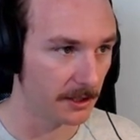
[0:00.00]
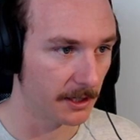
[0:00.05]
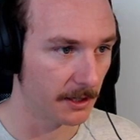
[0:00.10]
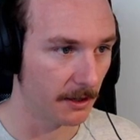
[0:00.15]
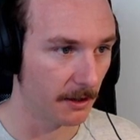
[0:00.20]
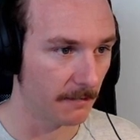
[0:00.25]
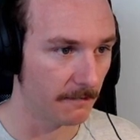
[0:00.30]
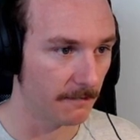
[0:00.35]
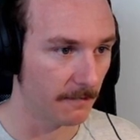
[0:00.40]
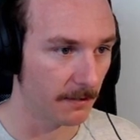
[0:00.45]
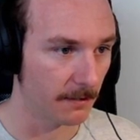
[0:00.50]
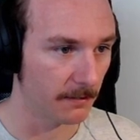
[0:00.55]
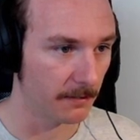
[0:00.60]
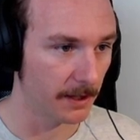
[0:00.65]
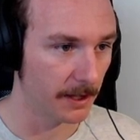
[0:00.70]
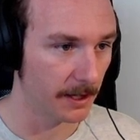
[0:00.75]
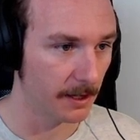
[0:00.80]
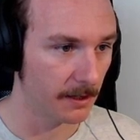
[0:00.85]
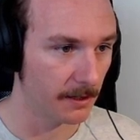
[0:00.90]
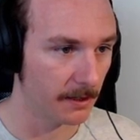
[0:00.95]
in our funnel right
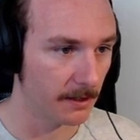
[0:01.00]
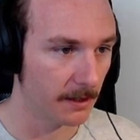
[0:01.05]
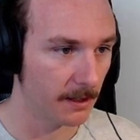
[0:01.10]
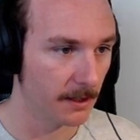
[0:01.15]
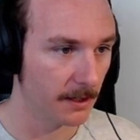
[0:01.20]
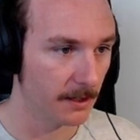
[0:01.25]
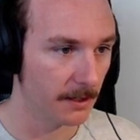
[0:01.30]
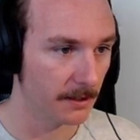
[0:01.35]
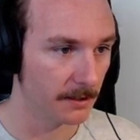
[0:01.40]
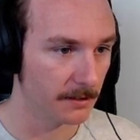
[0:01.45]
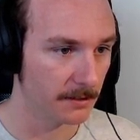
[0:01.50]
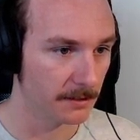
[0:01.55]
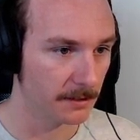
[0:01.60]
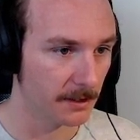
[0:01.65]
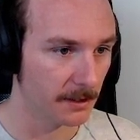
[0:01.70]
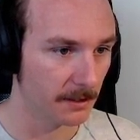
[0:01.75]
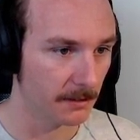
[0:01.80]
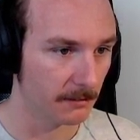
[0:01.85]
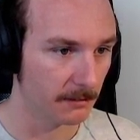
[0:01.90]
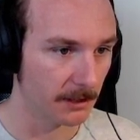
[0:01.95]
here. This is going
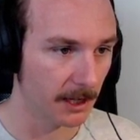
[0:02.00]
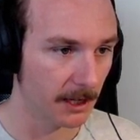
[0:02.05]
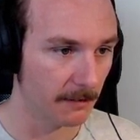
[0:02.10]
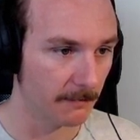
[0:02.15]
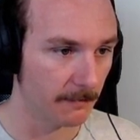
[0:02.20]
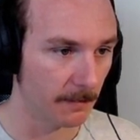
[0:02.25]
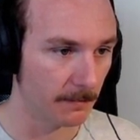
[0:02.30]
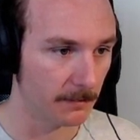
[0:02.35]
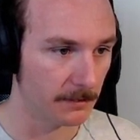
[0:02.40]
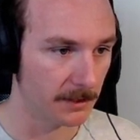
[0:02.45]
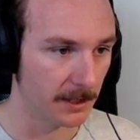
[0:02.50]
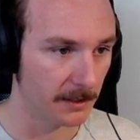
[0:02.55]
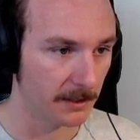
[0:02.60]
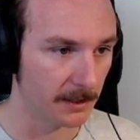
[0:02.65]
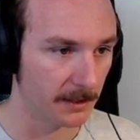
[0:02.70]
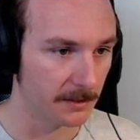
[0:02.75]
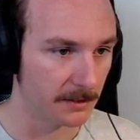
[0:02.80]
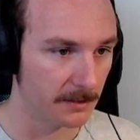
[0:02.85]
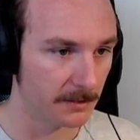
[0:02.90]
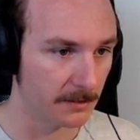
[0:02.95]
to kind of represent
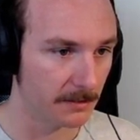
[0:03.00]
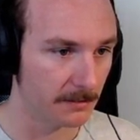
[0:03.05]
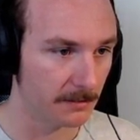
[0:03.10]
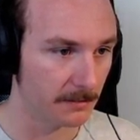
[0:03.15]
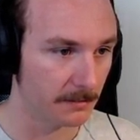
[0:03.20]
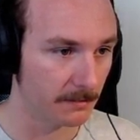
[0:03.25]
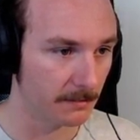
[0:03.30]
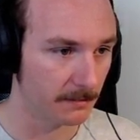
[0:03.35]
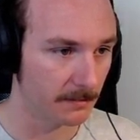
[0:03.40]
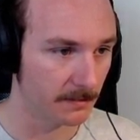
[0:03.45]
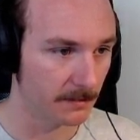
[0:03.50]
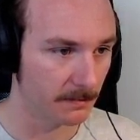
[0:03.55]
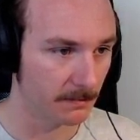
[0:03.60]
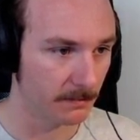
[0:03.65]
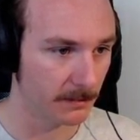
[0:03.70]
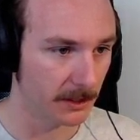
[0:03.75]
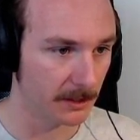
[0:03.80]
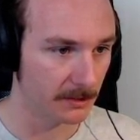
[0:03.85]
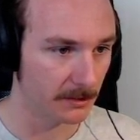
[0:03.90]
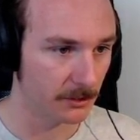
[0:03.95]
this
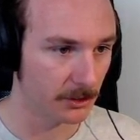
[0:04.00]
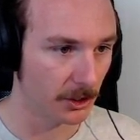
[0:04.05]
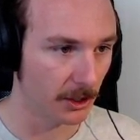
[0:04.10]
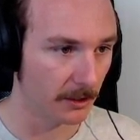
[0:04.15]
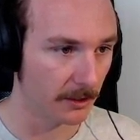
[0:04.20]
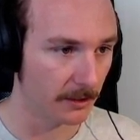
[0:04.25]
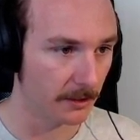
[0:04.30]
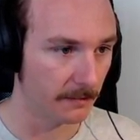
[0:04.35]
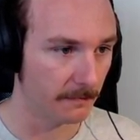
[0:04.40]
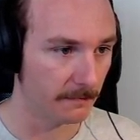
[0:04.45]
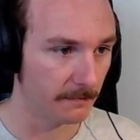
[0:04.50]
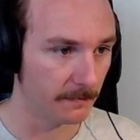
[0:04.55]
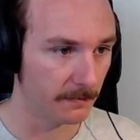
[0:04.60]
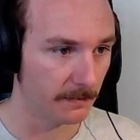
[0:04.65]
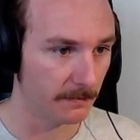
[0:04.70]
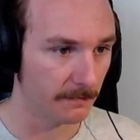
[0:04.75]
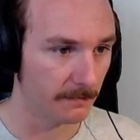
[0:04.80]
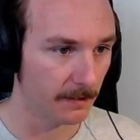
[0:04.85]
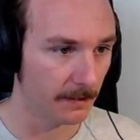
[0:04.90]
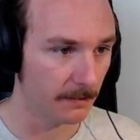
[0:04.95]
chunk of the
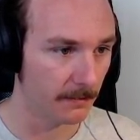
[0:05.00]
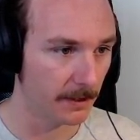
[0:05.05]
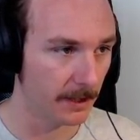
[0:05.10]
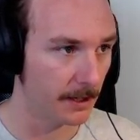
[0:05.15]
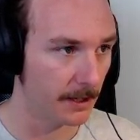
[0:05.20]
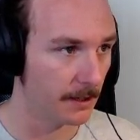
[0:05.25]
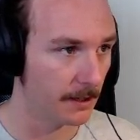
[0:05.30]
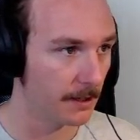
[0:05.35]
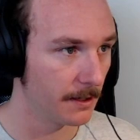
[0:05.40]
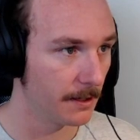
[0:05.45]
funnel right here.